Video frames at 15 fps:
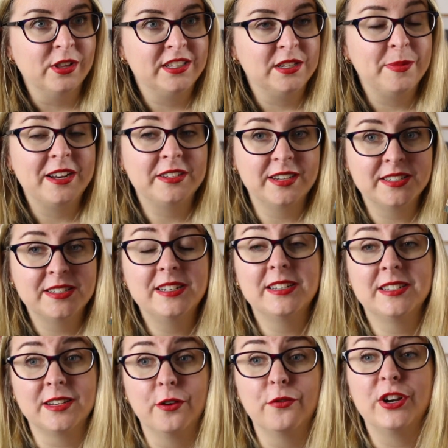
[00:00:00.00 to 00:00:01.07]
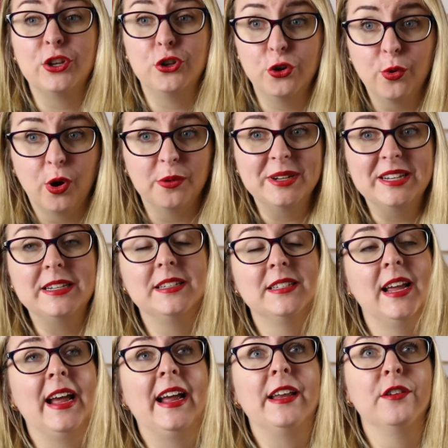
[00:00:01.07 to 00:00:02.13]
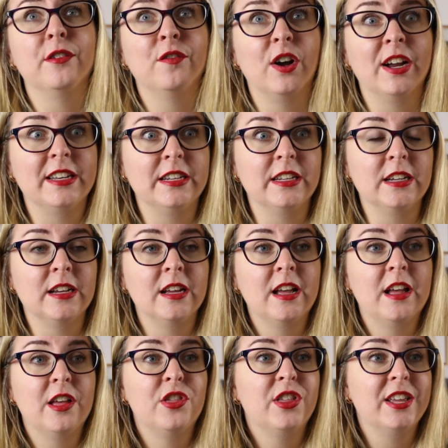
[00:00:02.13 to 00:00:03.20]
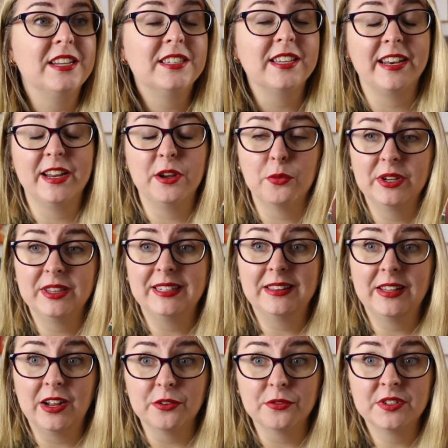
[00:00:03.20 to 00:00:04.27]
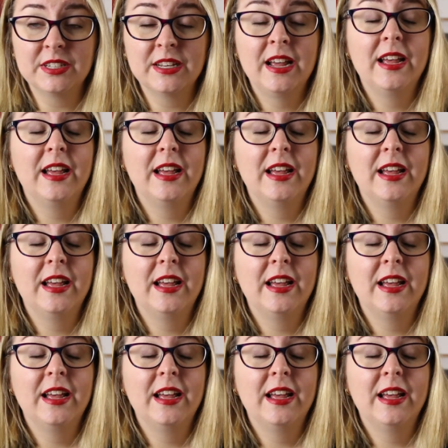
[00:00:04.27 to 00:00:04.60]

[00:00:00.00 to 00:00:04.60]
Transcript: It's about Dusty discovering new hobbies and finding things that he really loves,